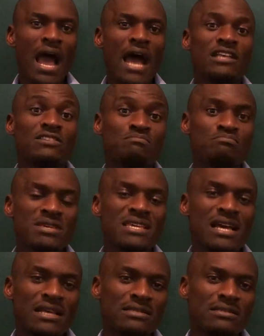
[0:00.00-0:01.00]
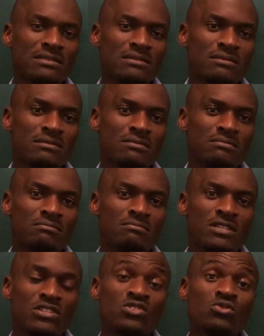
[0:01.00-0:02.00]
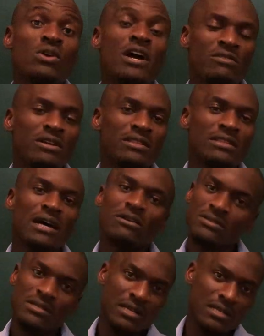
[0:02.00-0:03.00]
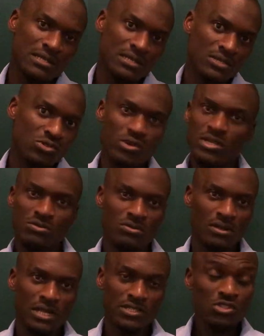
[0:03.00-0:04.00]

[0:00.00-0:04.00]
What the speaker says: as big as 200,000 US dollars.